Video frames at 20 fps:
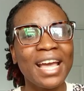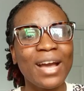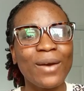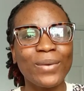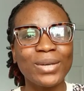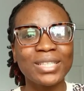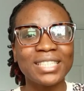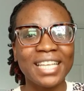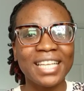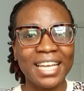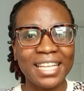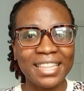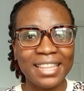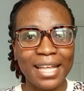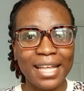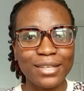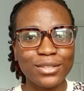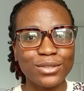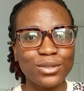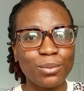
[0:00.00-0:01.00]
Once again,
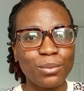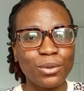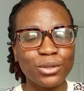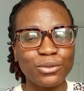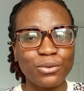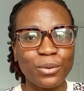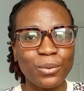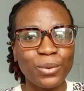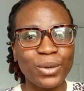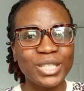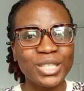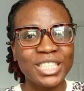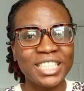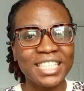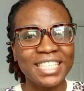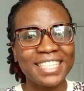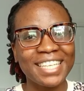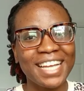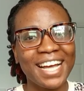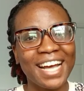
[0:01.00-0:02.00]
thank you so much for
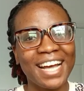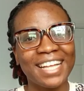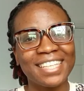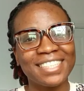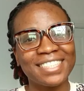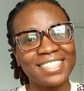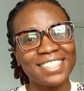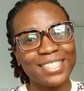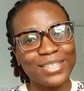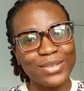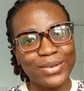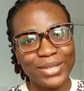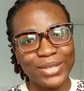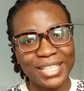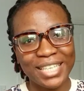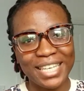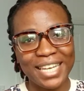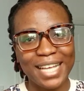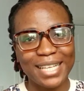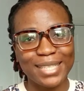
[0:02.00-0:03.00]
watching and see you on
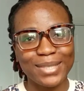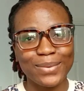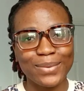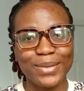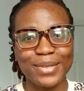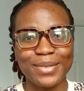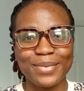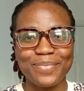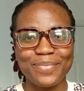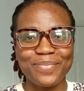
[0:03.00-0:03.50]
the next one.